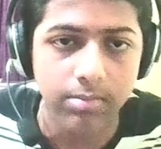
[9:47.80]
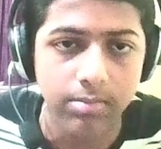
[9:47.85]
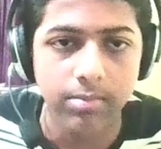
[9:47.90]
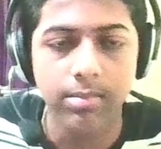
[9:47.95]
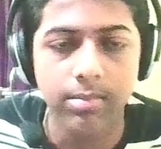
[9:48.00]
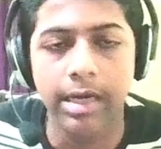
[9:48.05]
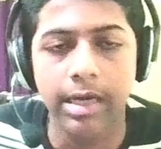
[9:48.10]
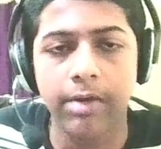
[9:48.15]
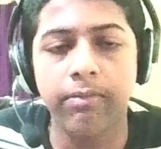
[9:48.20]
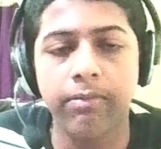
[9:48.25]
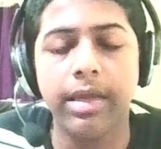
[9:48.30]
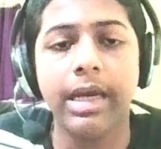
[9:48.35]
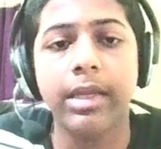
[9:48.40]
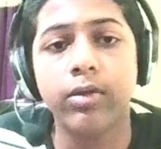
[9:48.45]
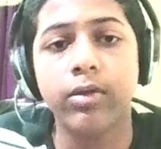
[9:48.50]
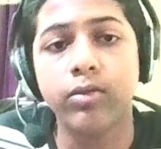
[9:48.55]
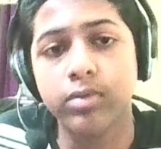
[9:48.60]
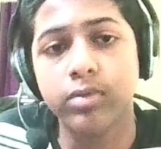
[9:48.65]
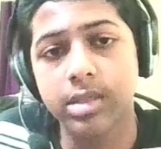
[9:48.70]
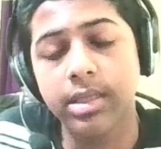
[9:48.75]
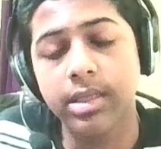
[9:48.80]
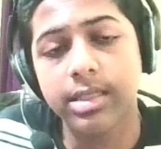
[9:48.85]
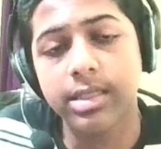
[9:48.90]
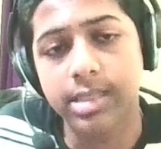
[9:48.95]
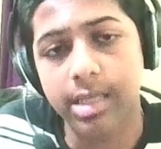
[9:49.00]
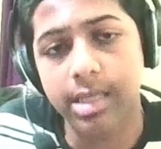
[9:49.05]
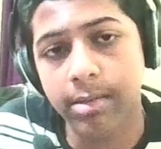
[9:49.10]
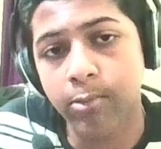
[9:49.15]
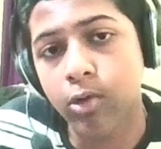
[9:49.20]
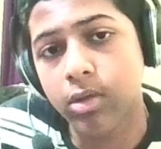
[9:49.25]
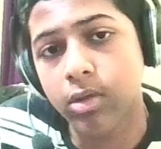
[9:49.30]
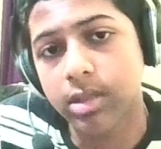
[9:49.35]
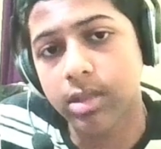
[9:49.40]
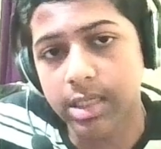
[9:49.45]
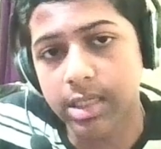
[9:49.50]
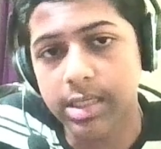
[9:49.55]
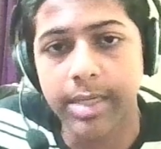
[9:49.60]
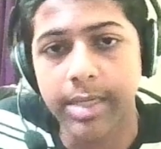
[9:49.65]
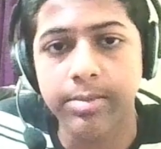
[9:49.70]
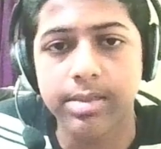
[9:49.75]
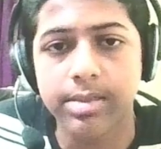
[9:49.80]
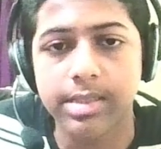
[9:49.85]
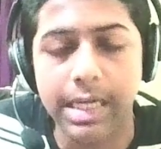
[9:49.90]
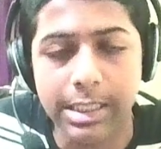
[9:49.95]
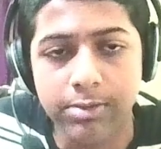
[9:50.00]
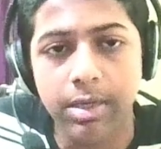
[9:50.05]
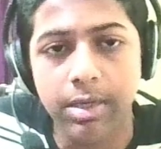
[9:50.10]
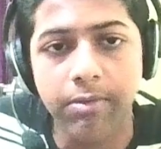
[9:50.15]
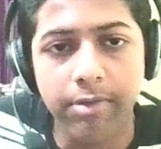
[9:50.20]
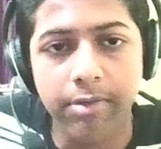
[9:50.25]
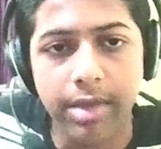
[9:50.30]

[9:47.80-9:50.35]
times, and we are using the same code 3 times,